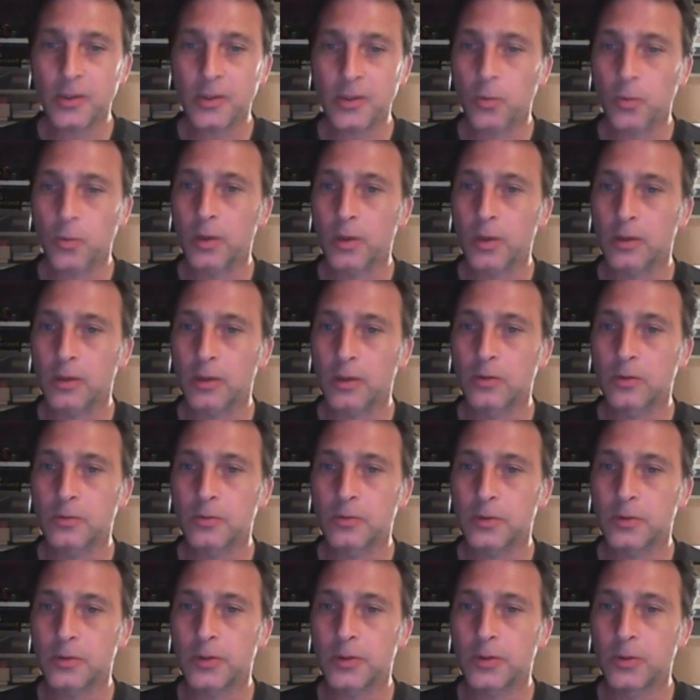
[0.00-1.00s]
we're
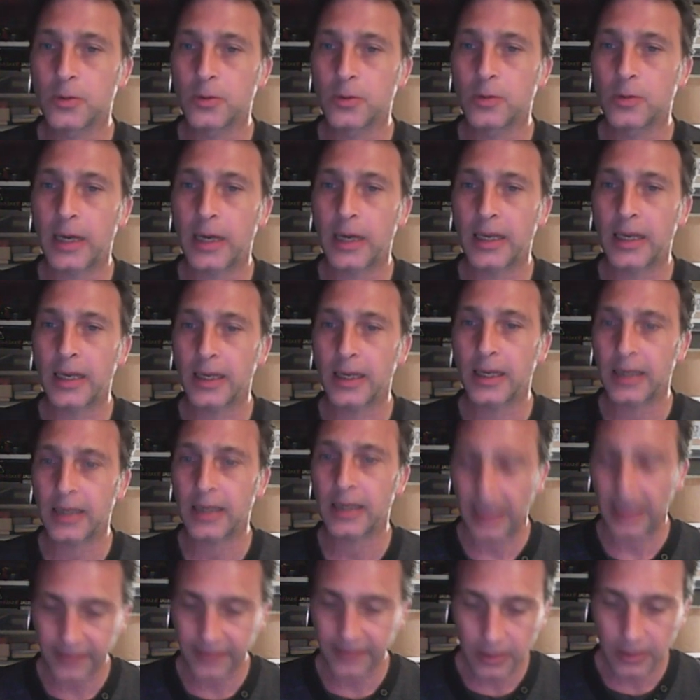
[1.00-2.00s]
going to
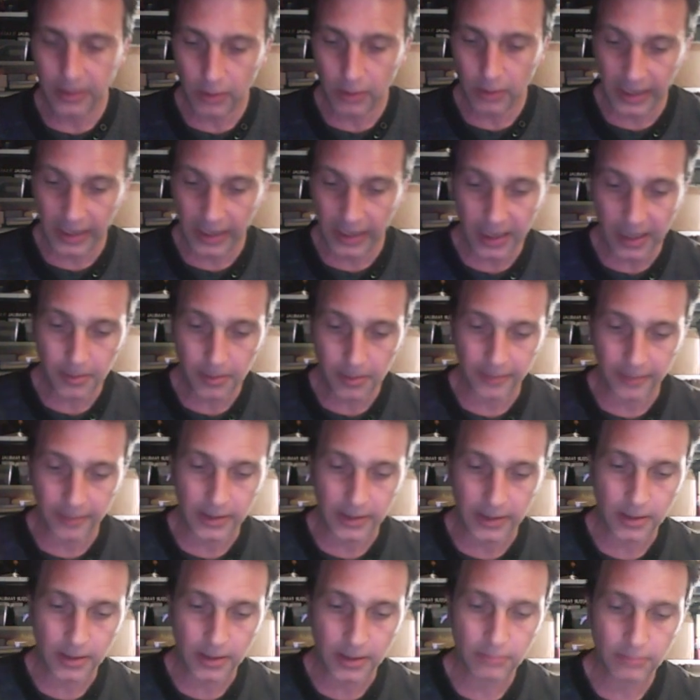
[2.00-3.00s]
have a little game of
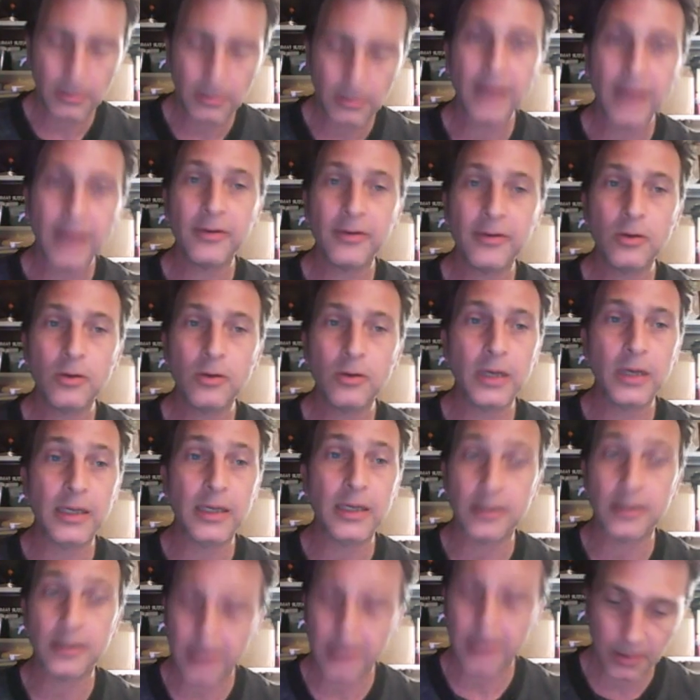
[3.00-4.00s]
it. Have a look at
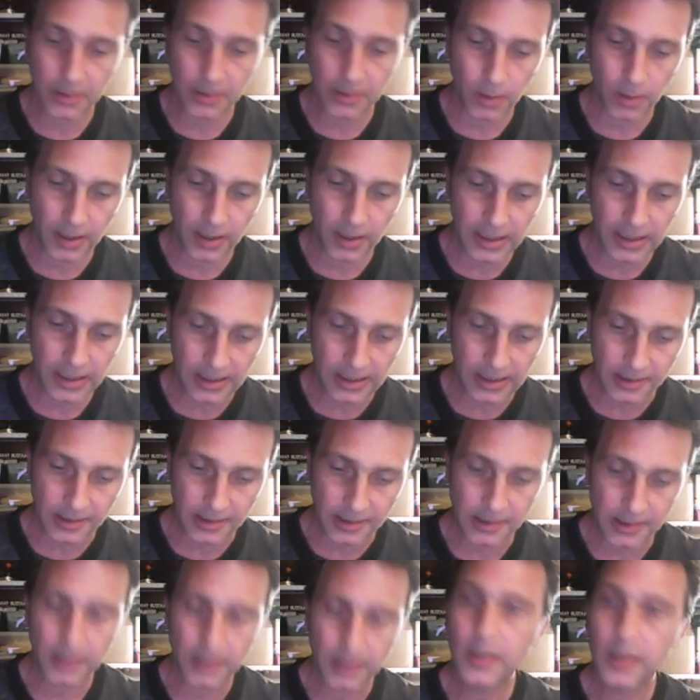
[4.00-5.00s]
it and see what it
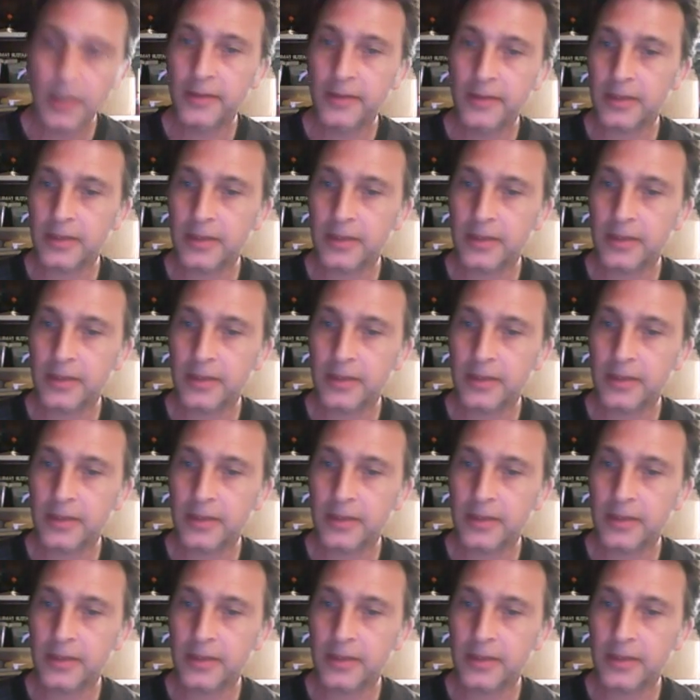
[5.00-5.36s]
is. I can